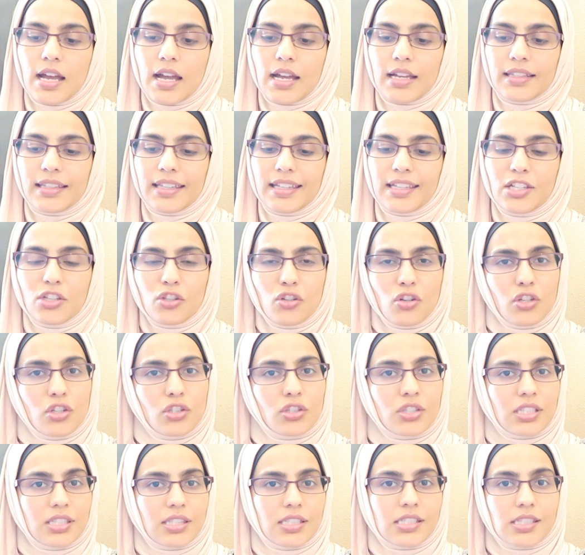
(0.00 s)

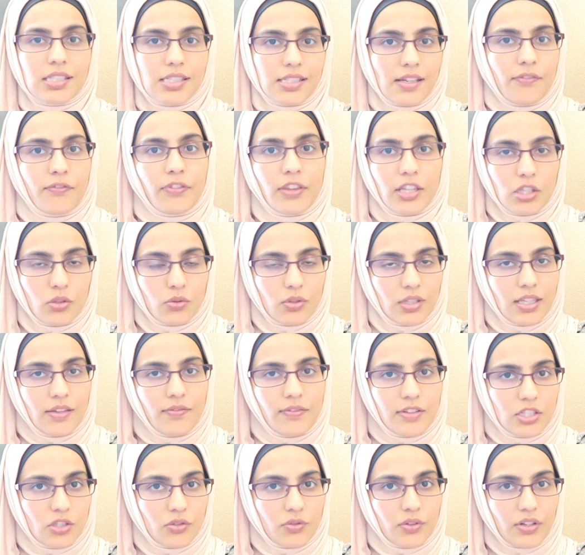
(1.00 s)
The stuff that you
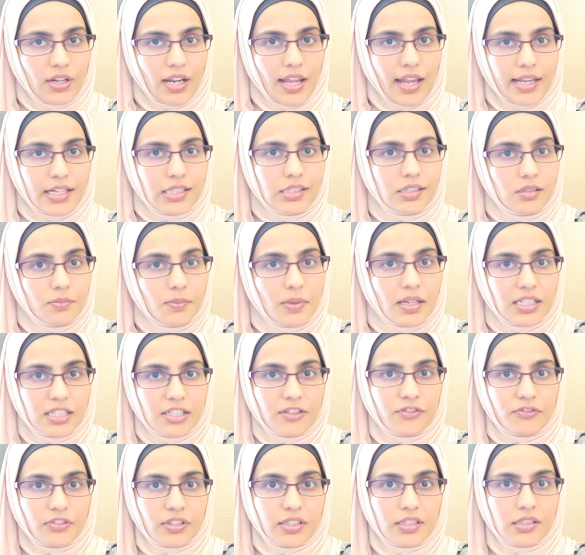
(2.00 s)
give into their hands make a
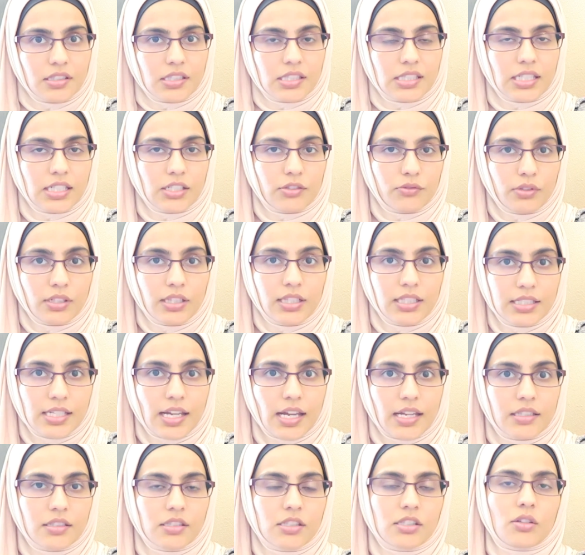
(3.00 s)
difference. It really
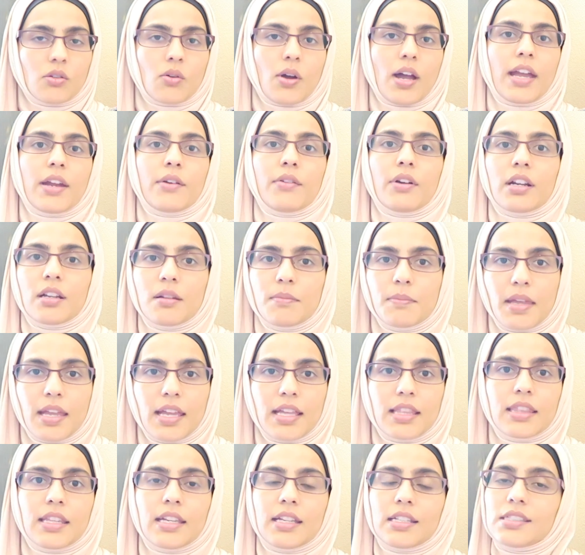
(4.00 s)
does. So I
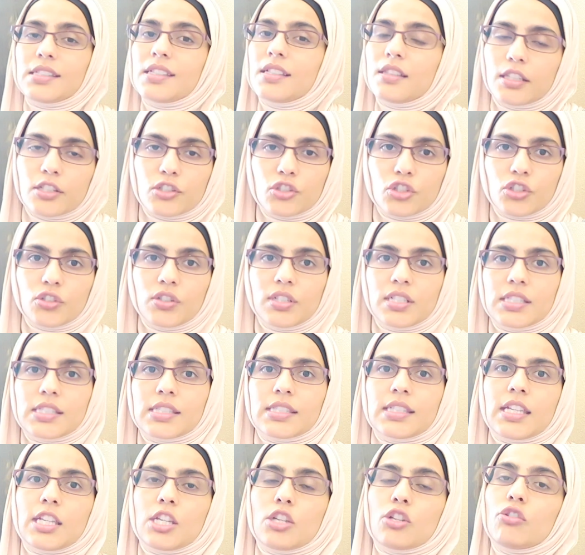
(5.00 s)
recommend, it's a luxurious
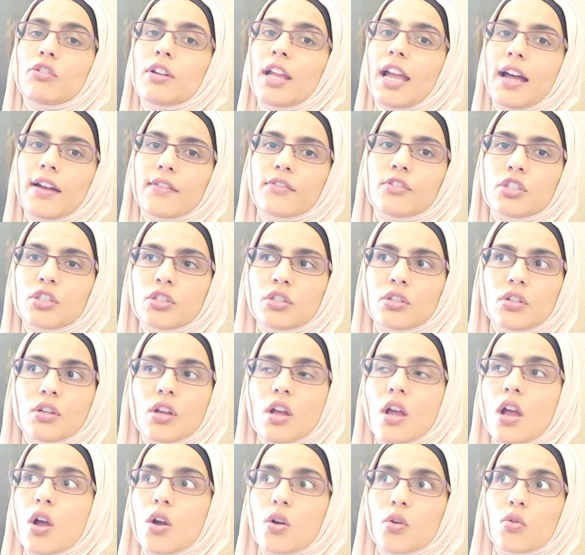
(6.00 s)
thing. You don't have
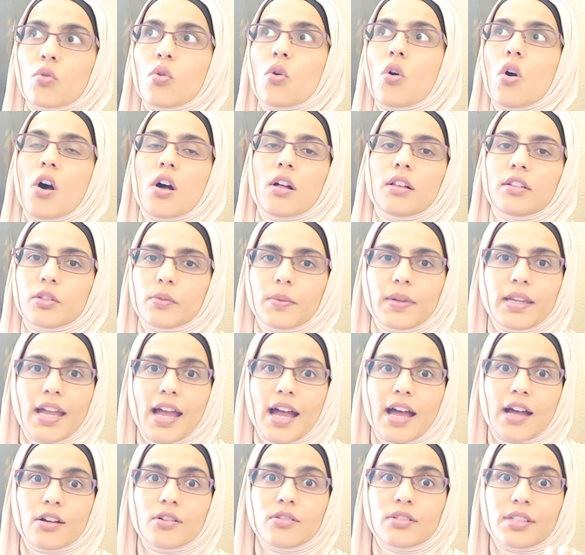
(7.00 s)
to go all the way
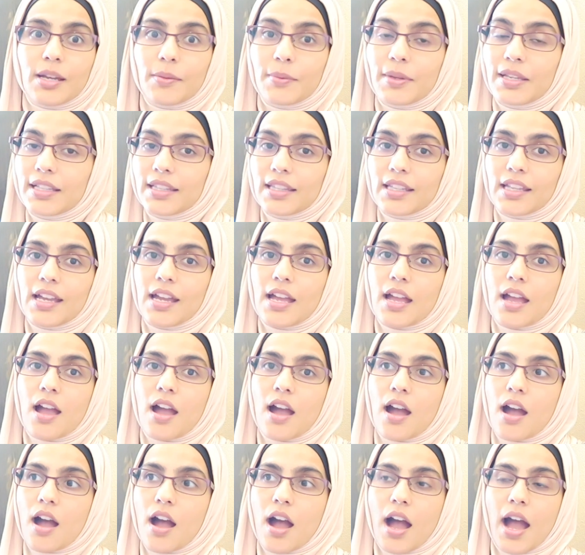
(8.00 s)
out.
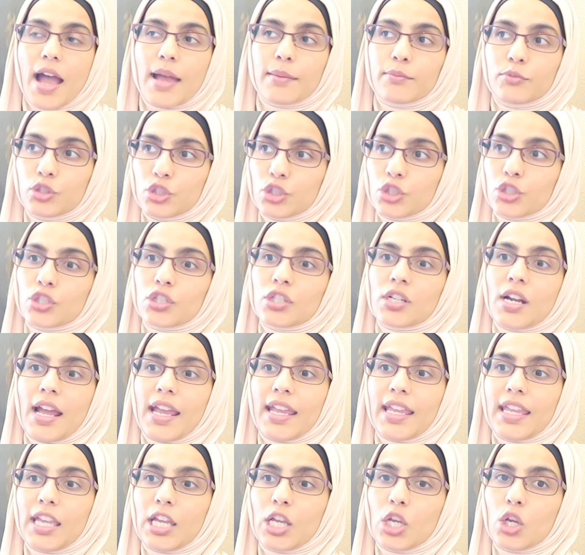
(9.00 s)
I'm sure
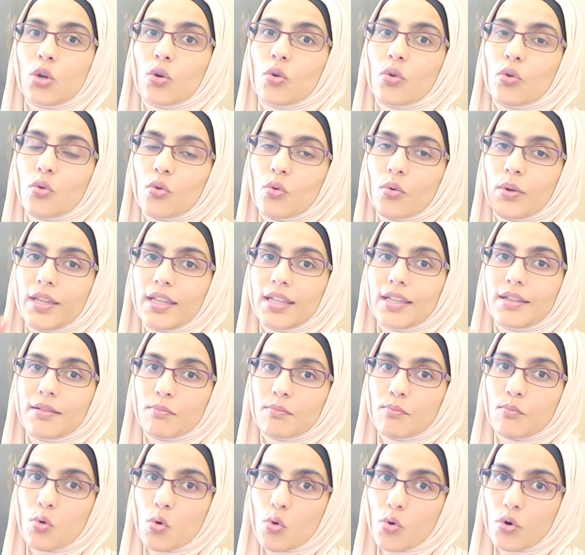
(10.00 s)
I can go
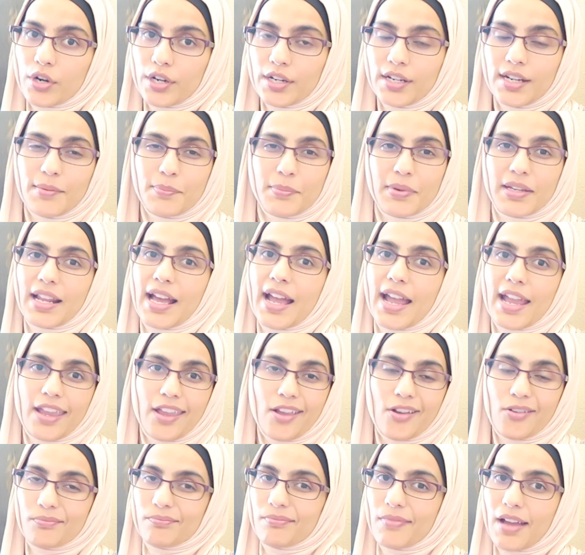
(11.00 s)
more, but
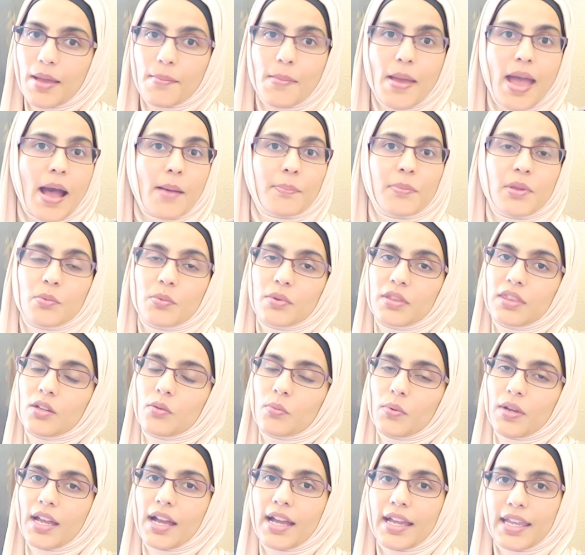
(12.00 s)
I'm happy with
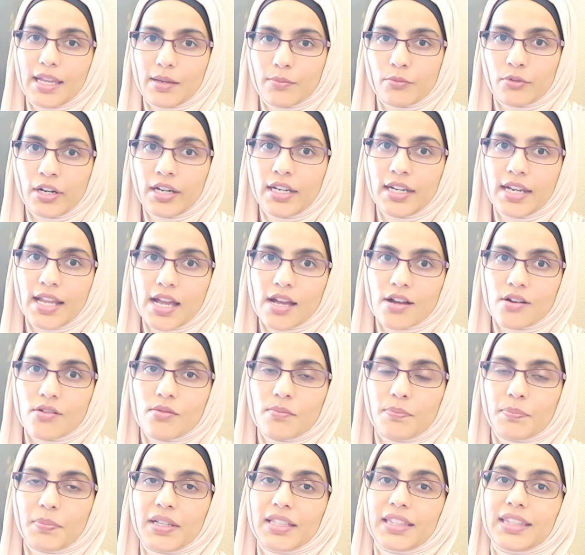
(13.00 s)
the way I am right
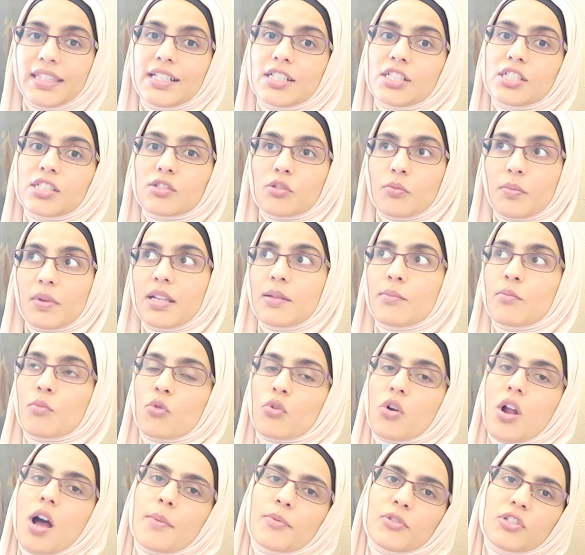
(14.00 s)
now. But there's so many
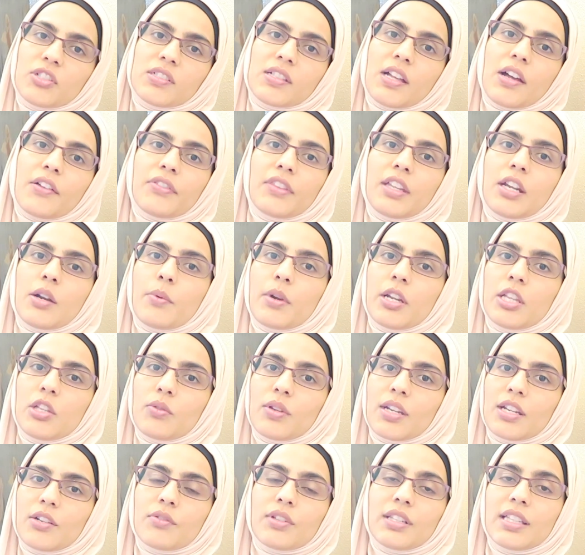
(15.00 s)
more options out there where
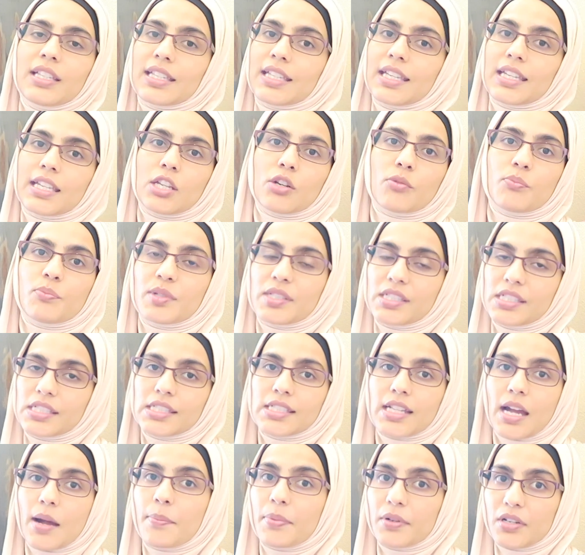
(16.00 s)
you can really kick your
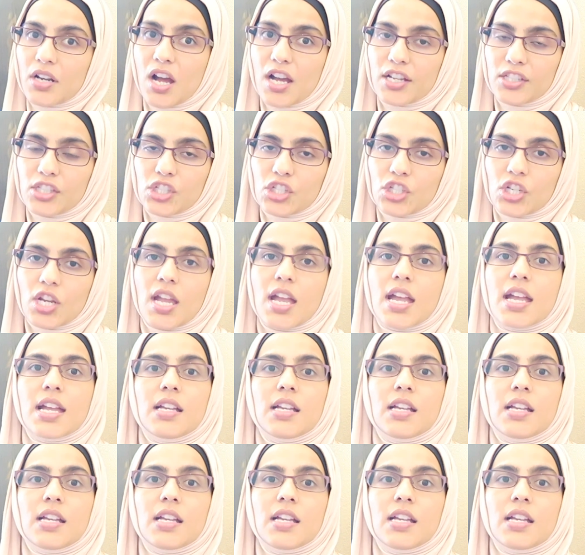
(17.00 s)
business up a notch.